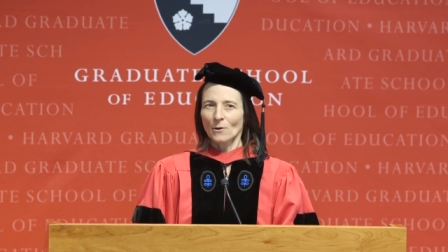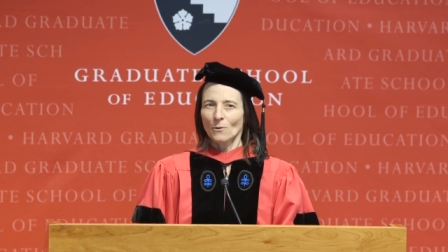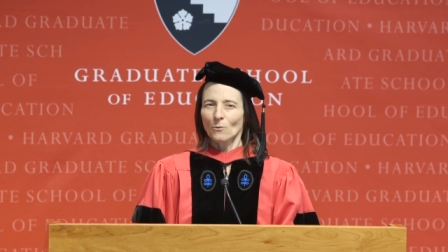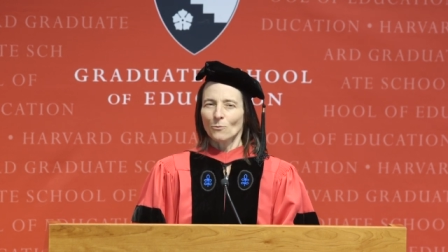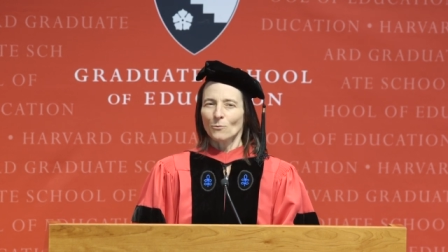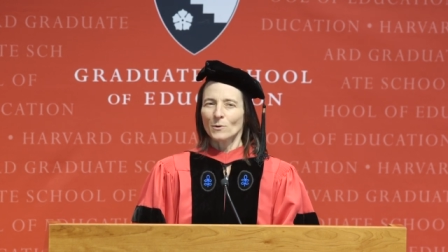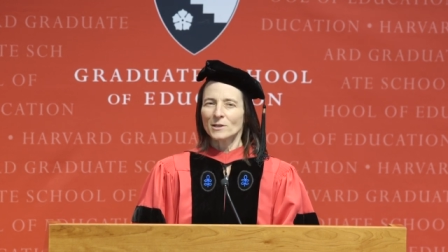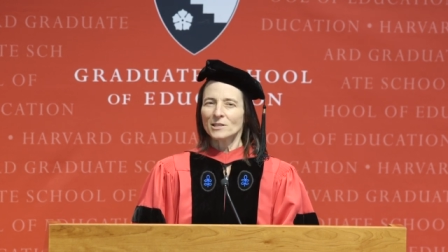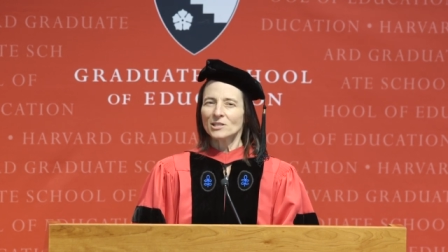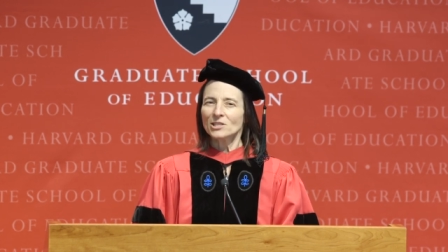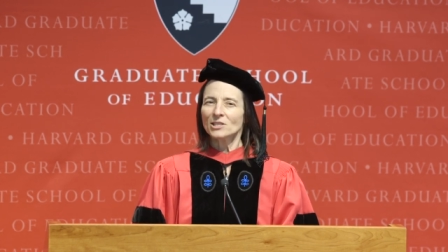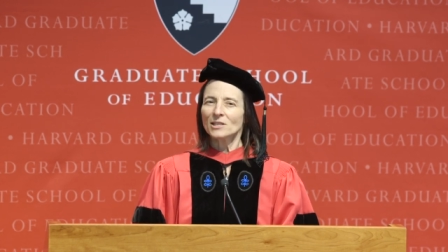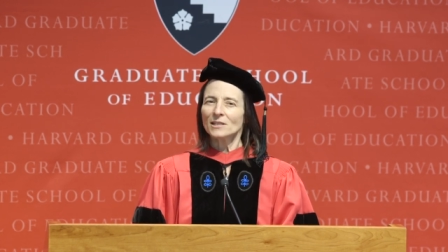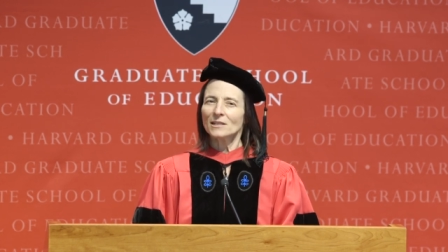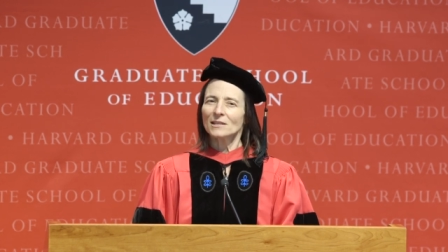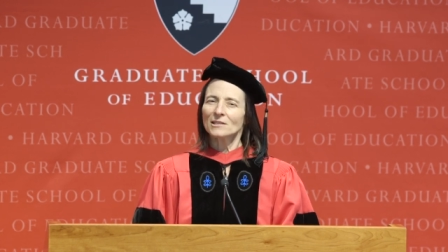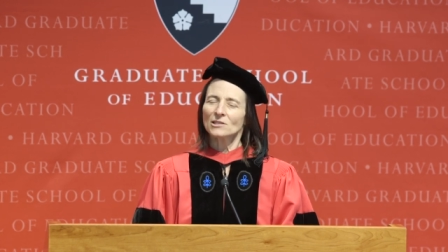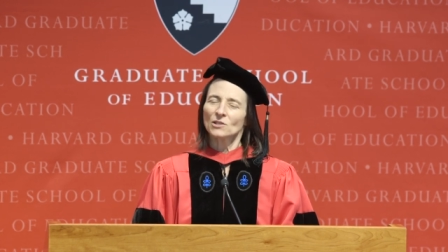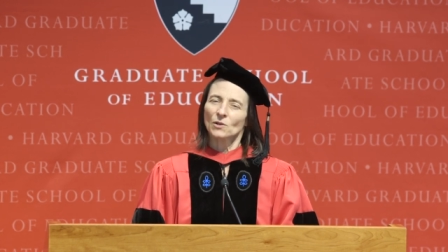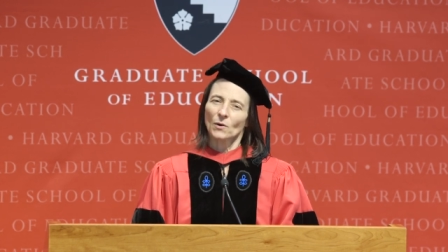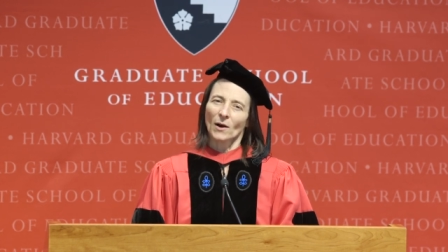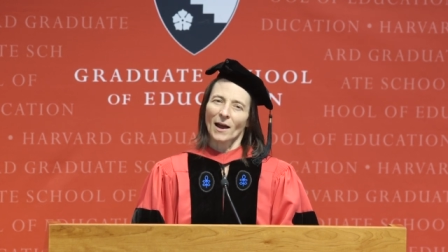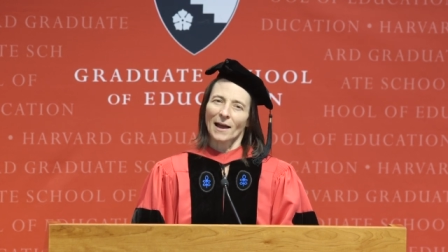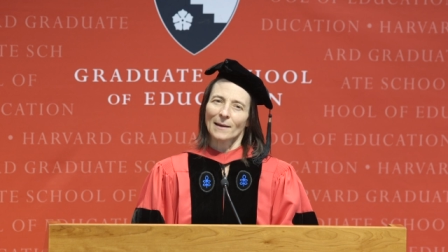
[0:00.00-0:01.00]
When she
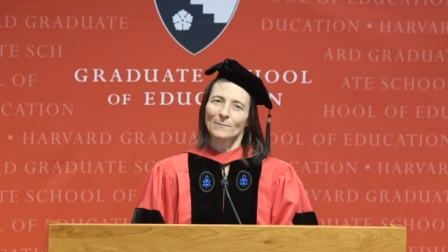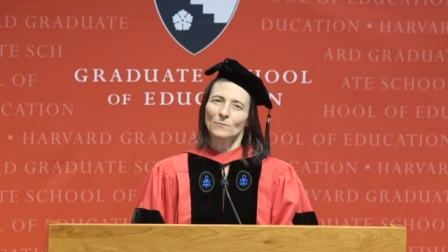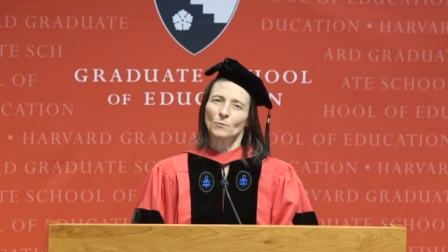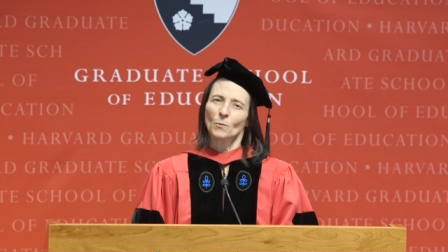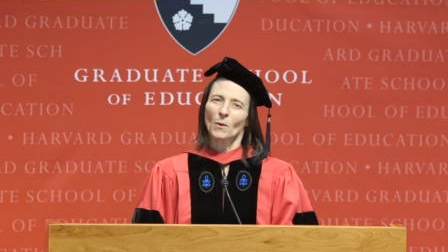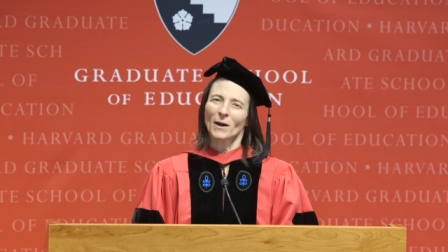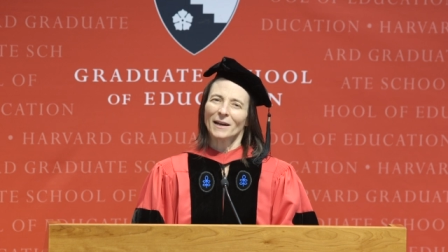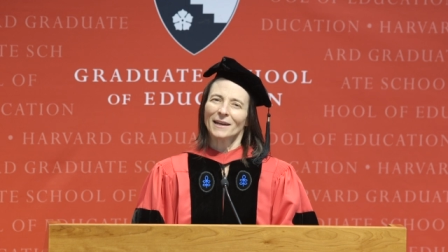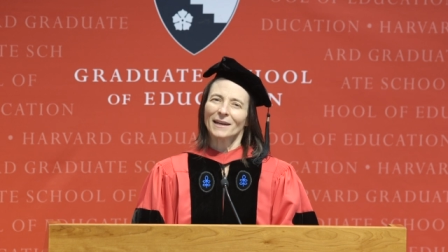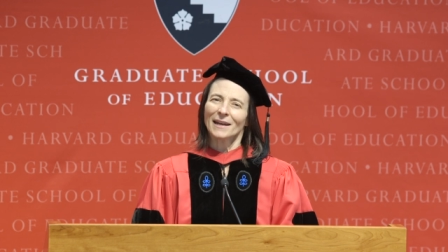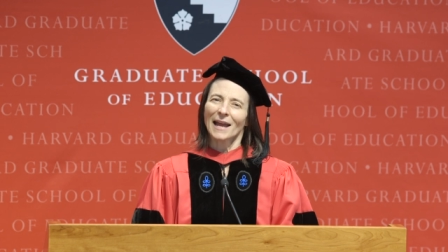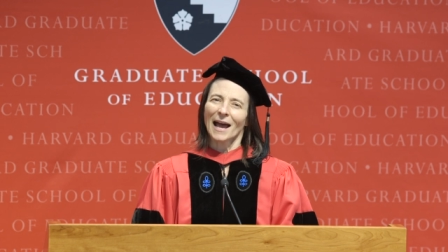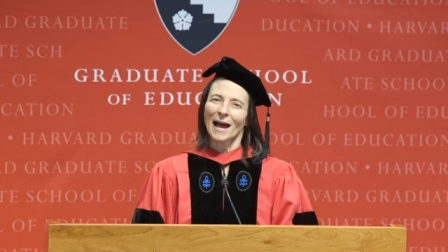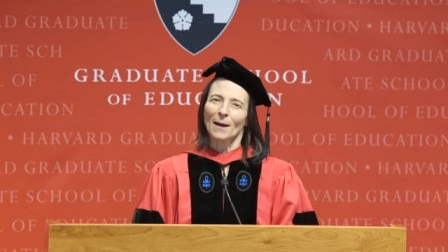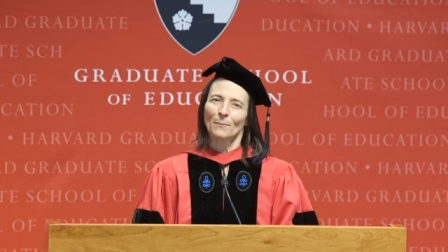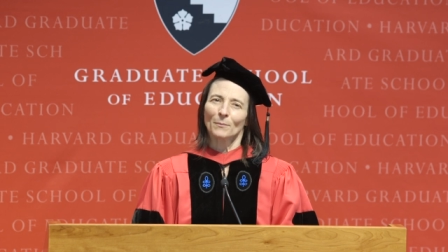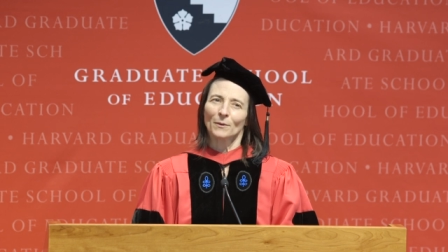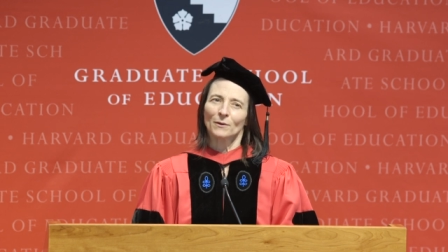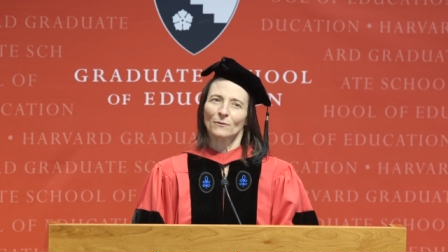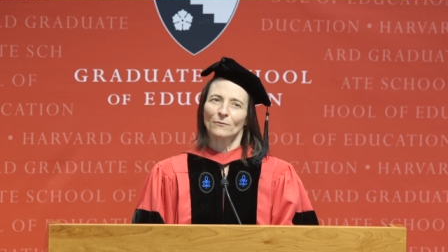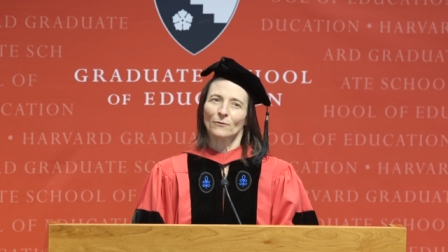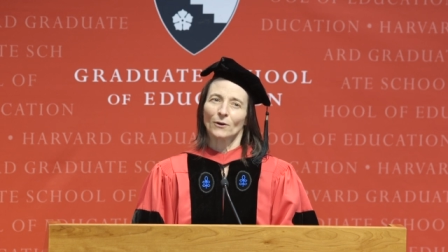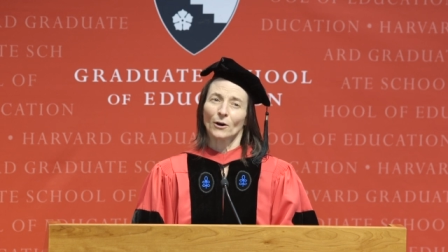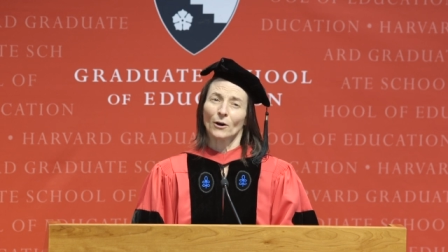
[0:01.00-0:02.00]
described what had
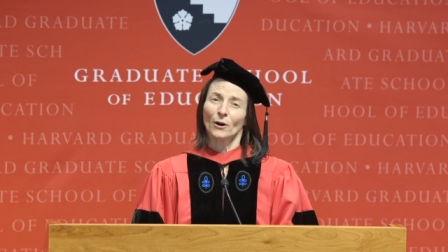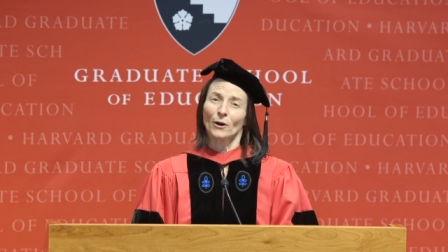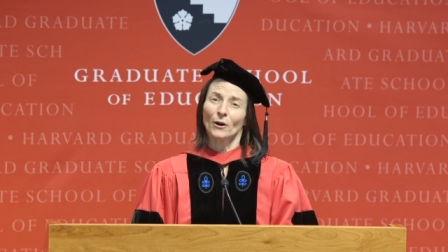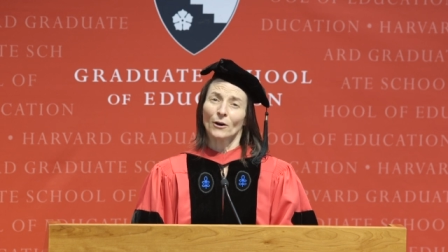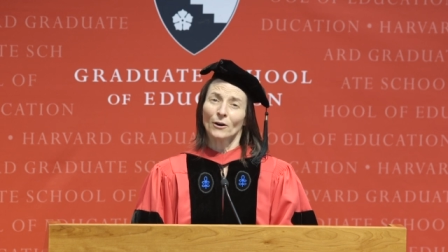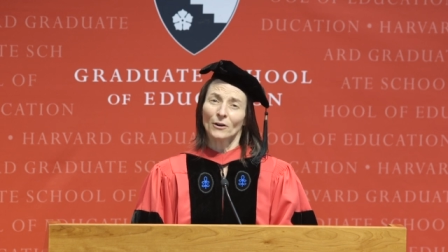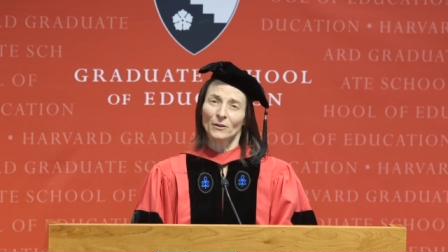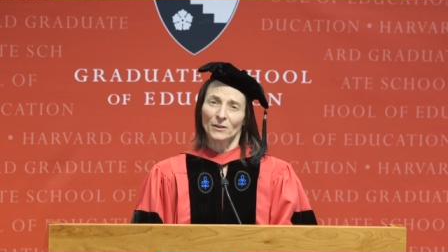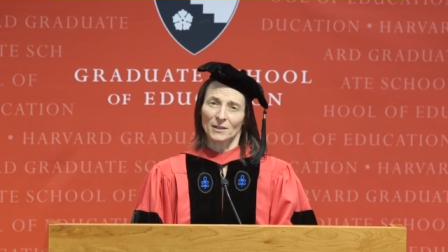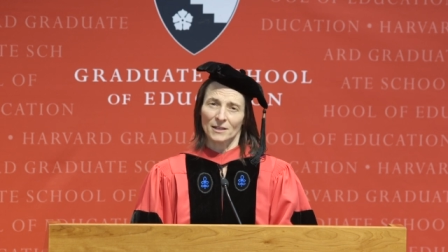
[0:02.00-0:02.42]
happened for her